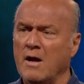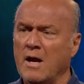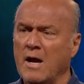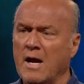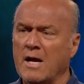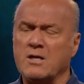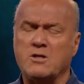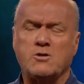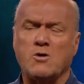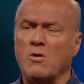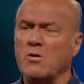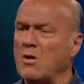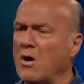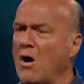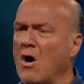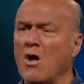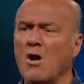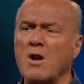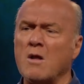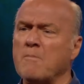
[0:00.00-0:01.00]
and told
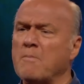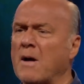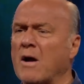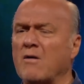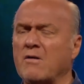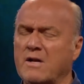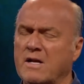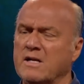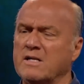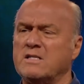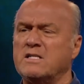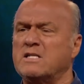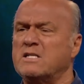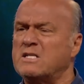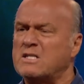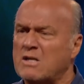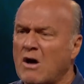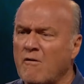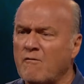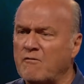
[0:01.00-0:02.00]
all about his
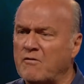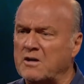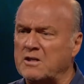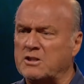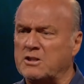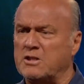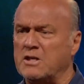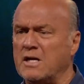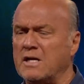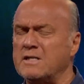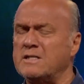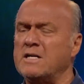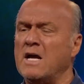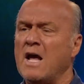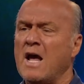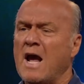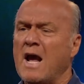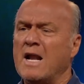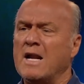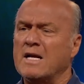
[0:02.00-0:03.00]
selfishness
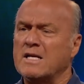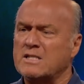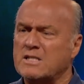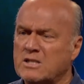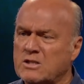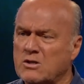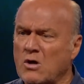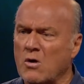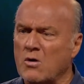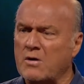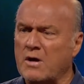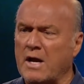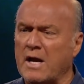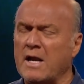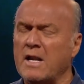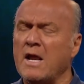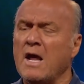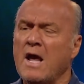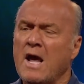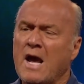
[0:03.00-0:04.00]
and his
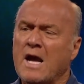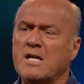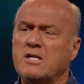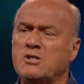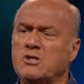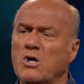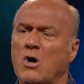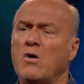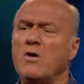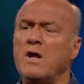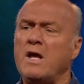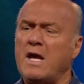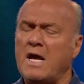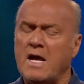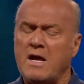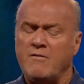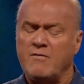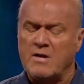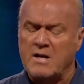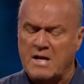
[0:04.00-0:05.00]
sulking. And Jonah
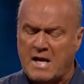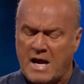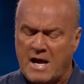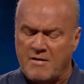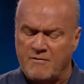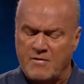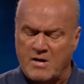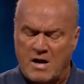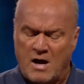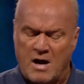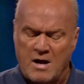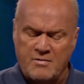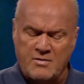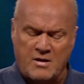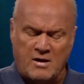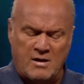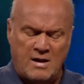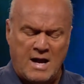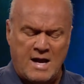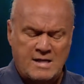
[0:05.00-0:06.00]
even gave God
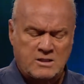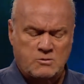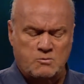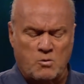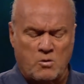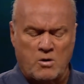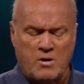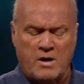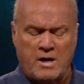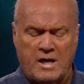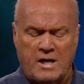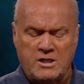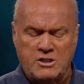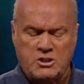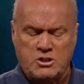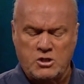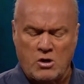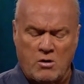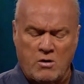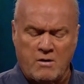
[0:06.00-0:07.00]
the last word in
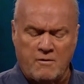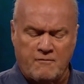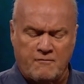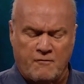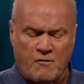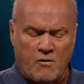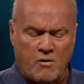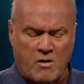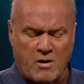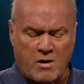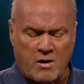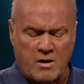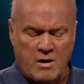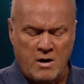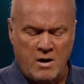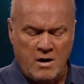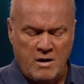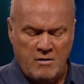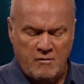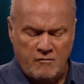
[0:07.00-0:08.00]
Jonah 4,
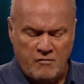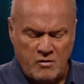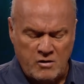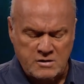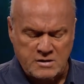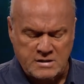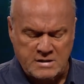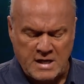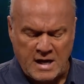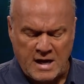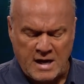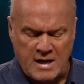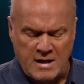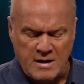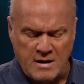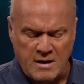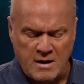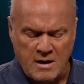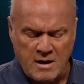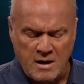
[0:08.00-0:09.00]
verse
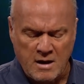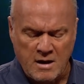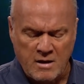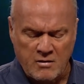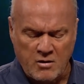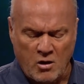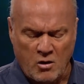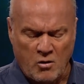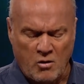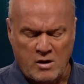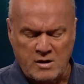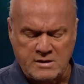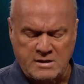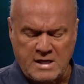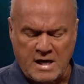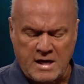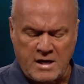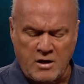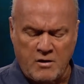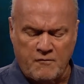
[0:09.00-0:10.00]
10. The Lord
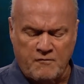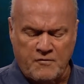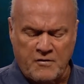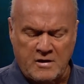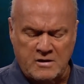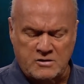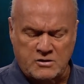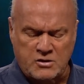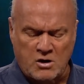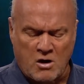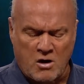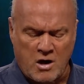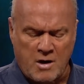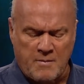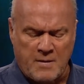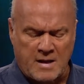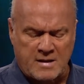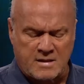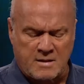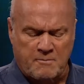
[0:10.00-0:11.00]
said, "You feel sorry
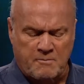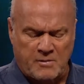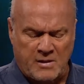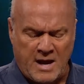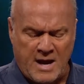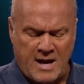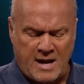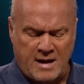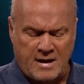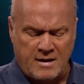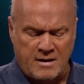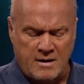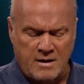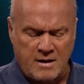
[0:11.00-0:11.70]
about the plant.